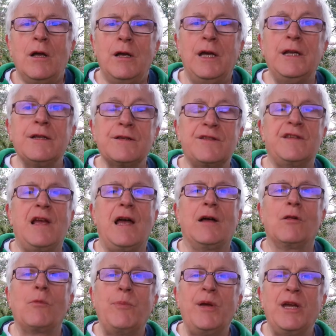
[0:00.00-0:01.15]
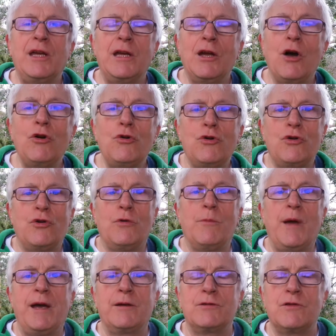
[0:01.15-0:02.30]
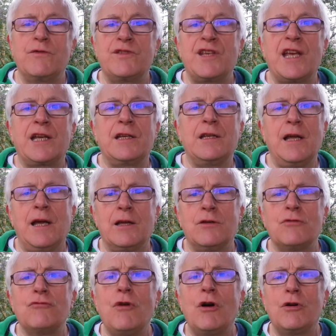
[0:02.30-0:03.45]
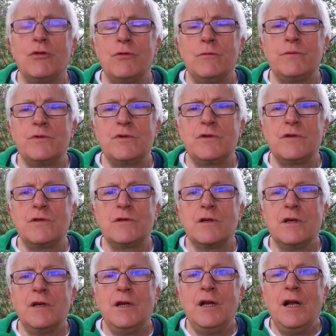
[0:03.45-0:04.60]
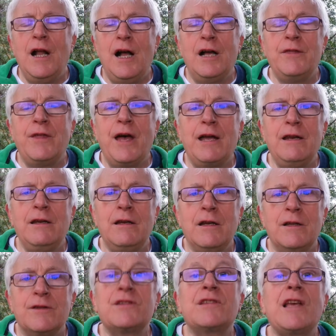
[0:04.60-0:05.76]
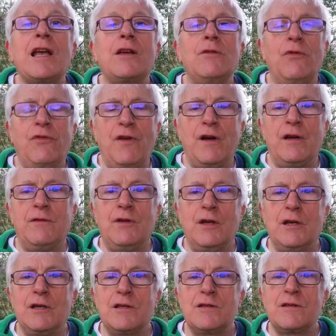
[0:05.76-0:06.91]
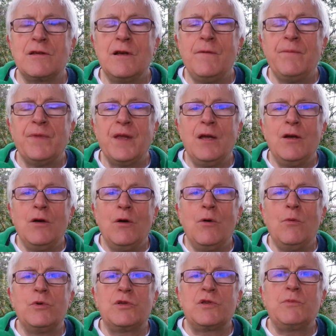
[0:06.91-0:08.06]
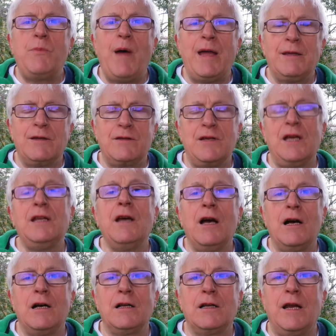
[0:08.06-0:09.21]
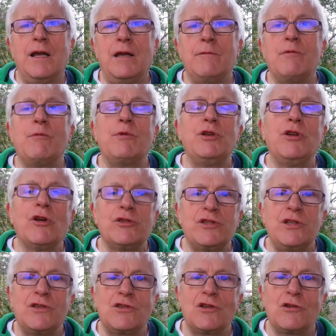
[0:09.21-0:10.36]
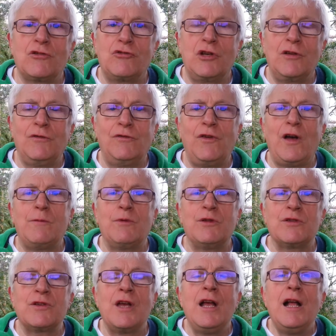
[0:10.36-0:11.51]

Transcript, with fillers: in a cell picking oakum out of second-hand ropes. And then the second five years was spent in hard labour but not in solitary confinement.